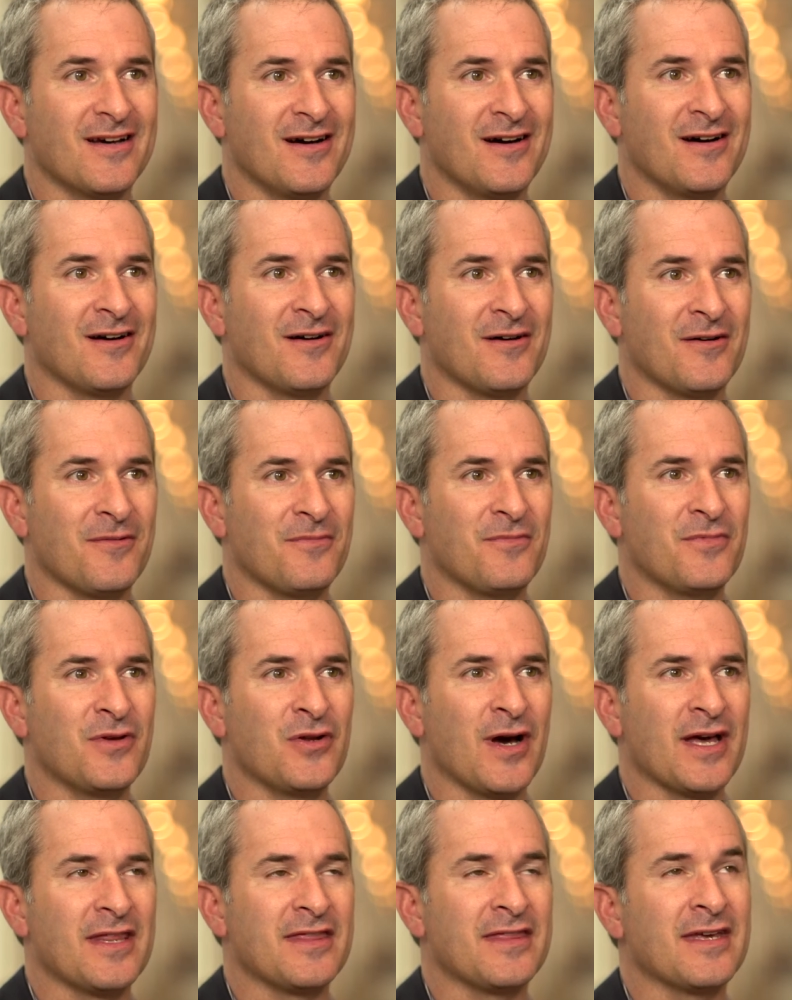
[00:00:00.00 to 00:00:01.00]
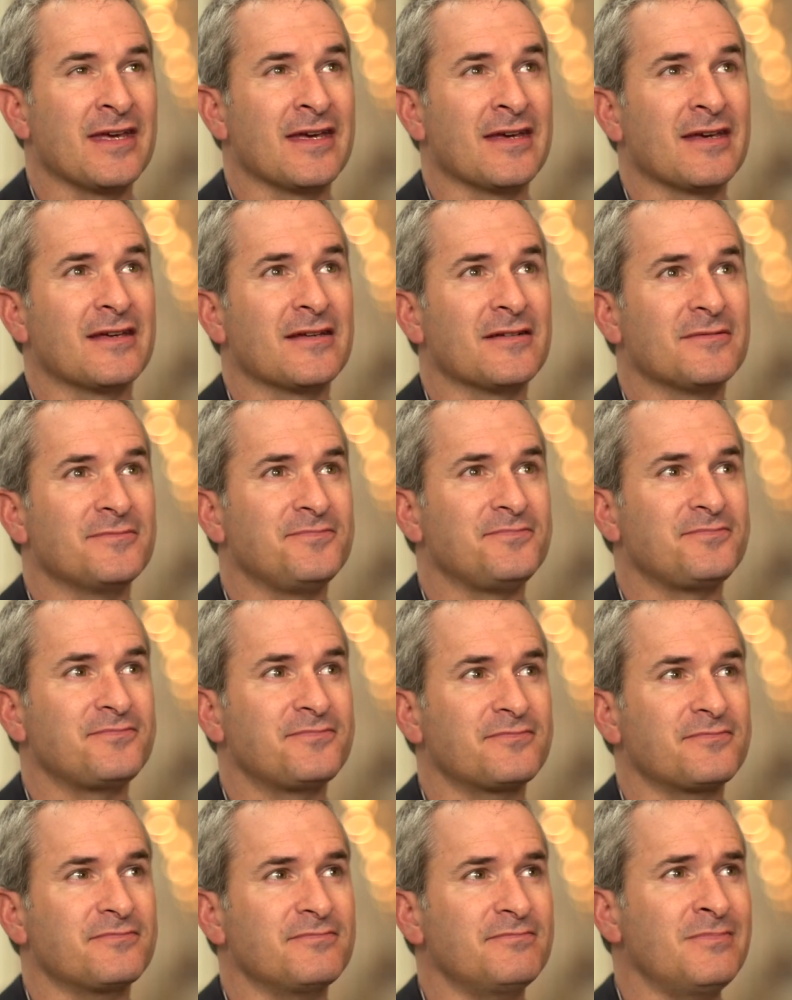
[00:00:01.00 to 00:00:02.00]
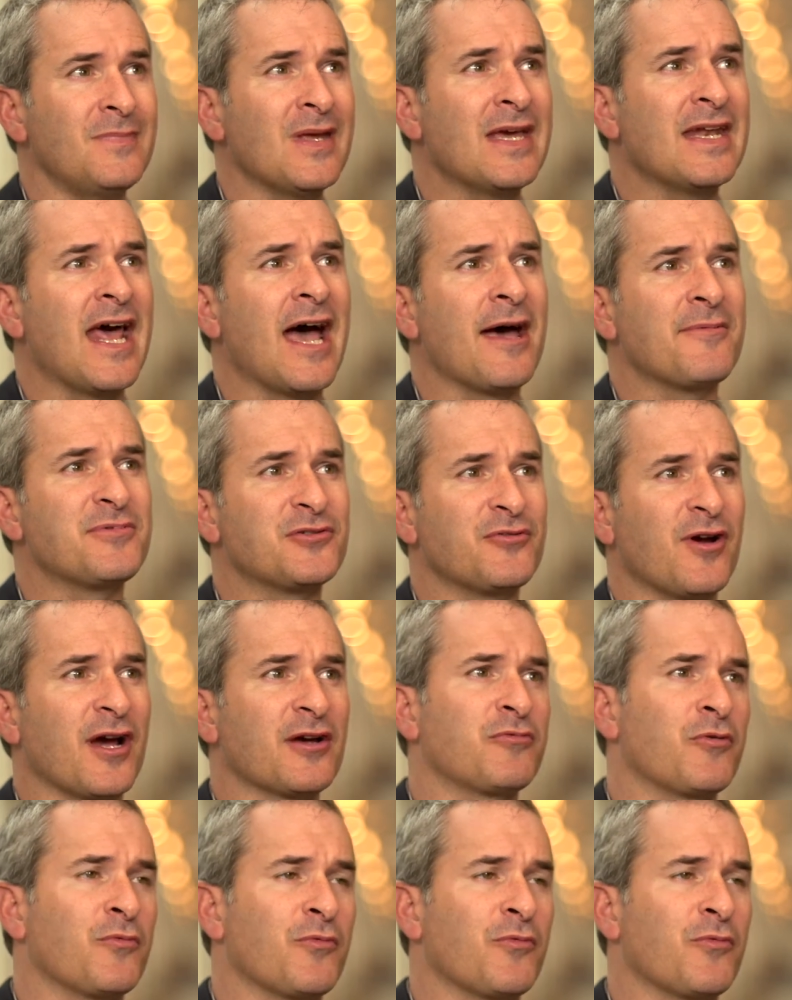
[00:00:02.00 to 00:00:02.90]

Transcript: I think in abstract,